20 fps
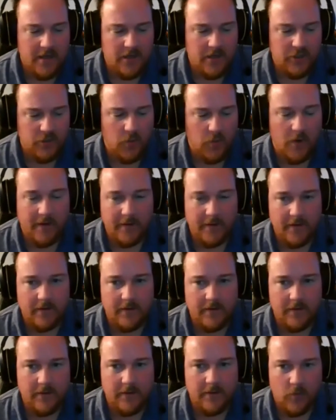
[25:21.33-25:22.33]
you want to
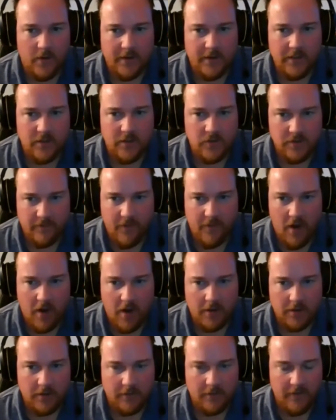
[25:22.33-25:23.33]
use
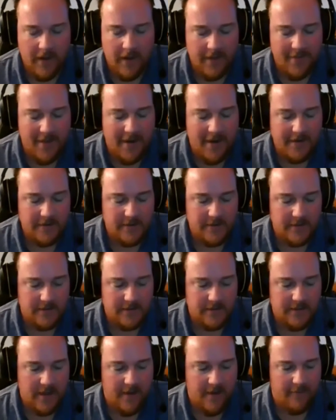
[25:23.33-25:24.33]
evocative headlines and
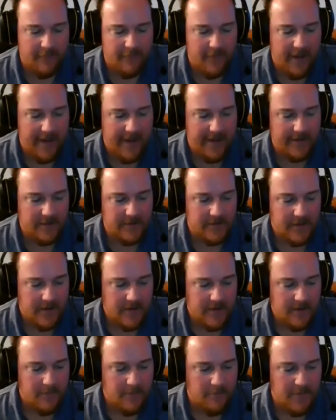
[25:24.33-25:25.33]
stuff and
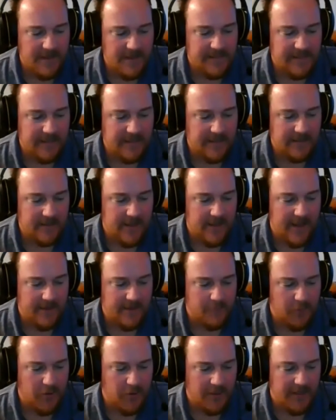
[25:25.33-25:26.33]
missing it
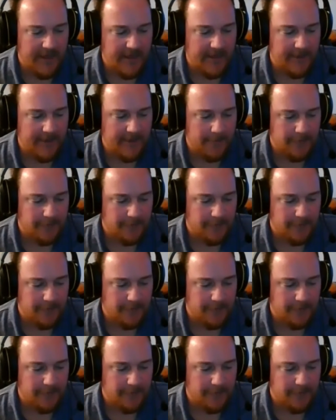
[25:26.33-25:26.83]
and putting